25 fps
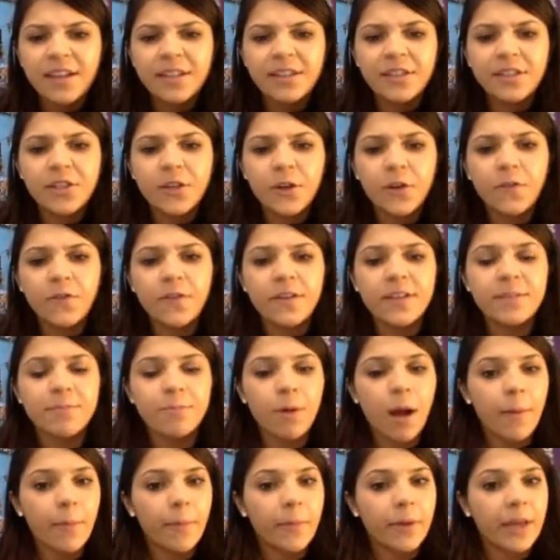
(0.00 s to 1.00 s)
So if this
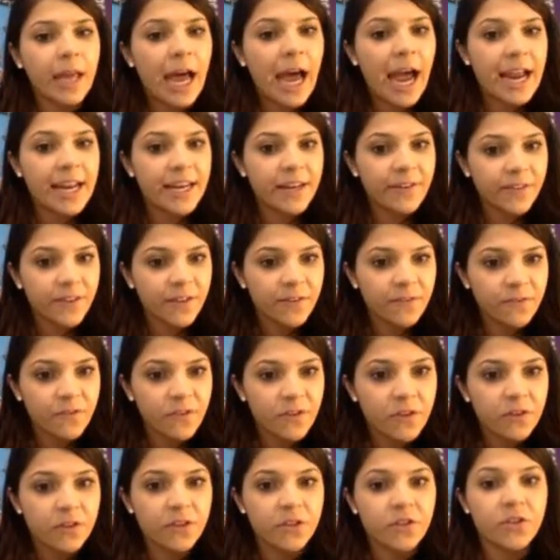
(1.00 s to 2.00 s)
problem kind of
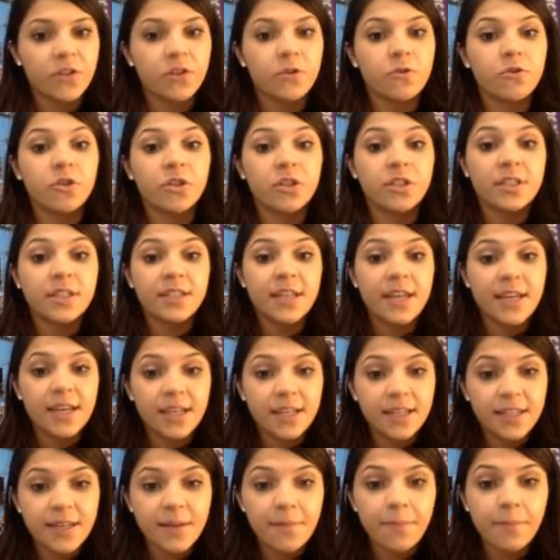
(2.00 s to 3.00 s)
confuses you, just take
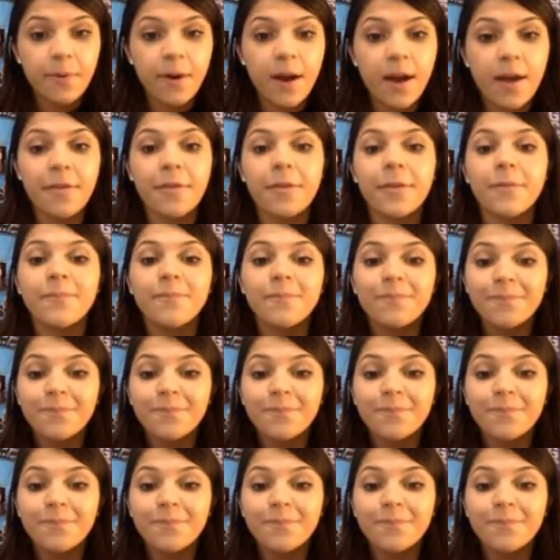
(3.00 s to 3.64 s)
a deep breath.